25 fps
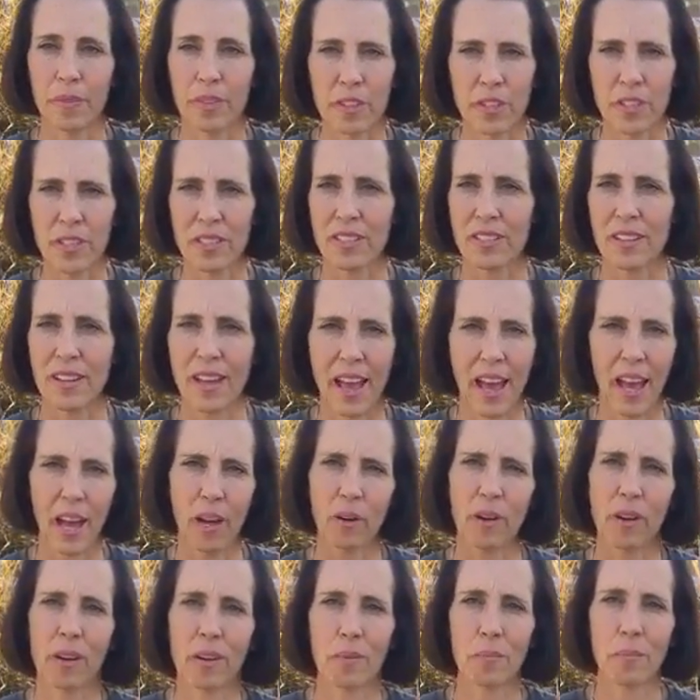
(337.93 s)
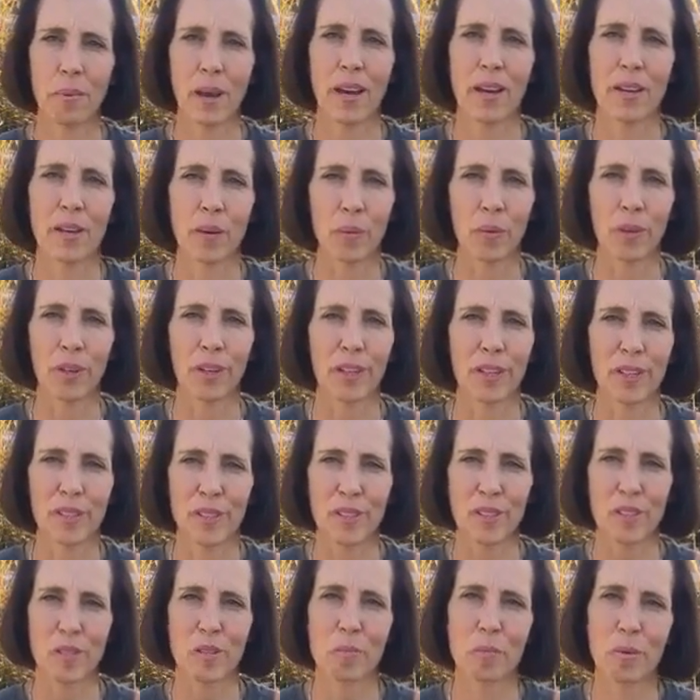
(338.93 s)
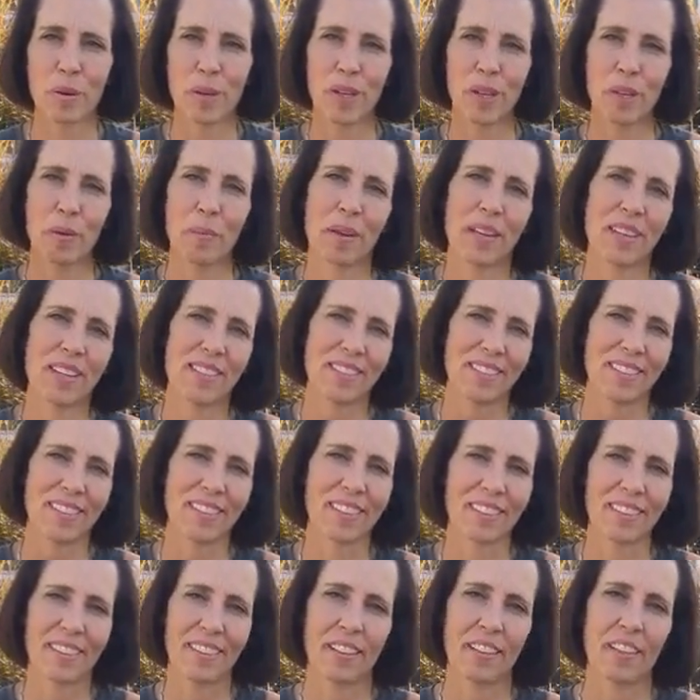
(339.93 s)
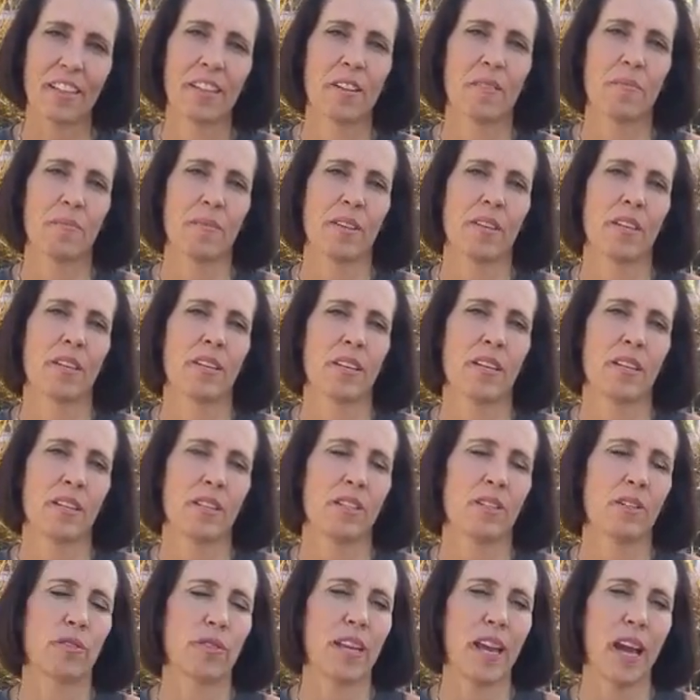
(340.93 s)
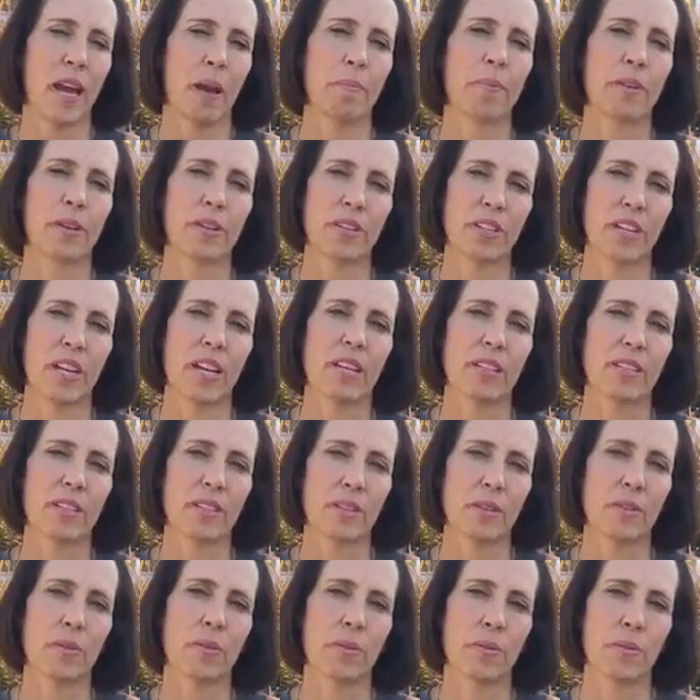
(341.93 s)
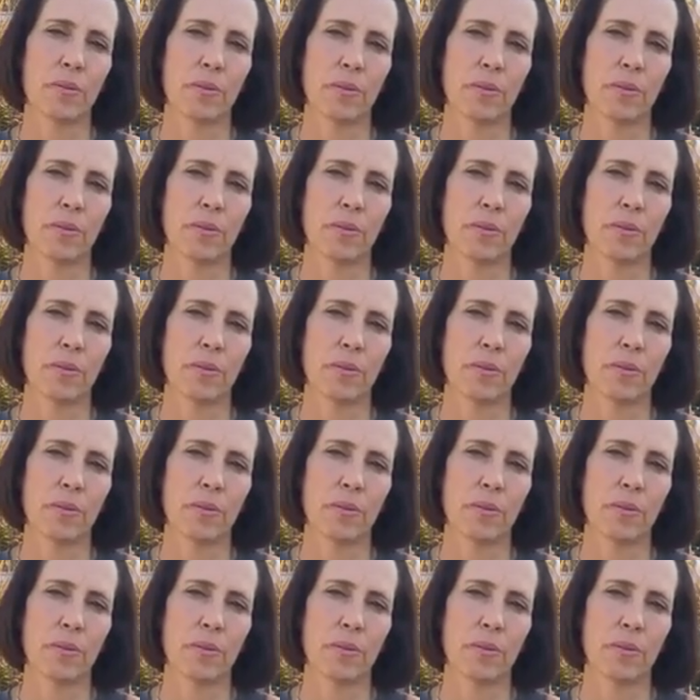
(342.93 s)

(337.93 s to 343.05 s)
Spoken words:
Just how our body works. It's pretty amazing. So tap your chest.